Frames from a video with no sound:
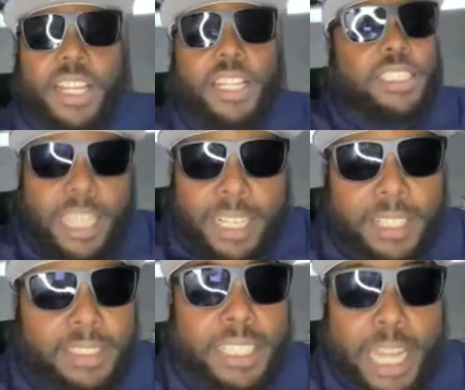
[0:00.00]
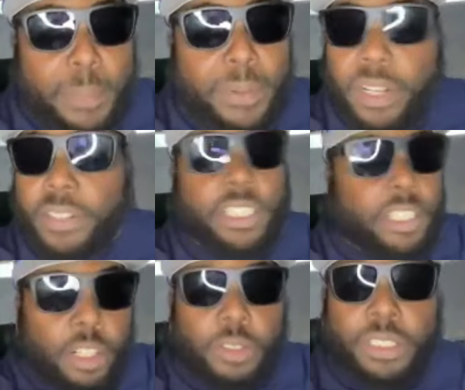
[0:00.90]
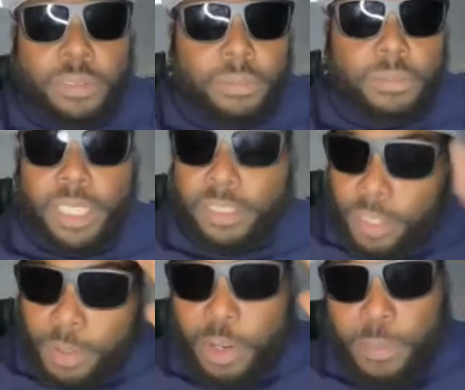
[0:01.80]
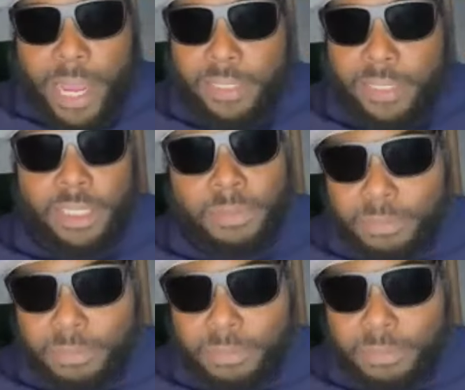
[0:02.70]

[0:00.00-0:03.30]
Shout out to Nap or Nothing Clothing, Antonio Maxi.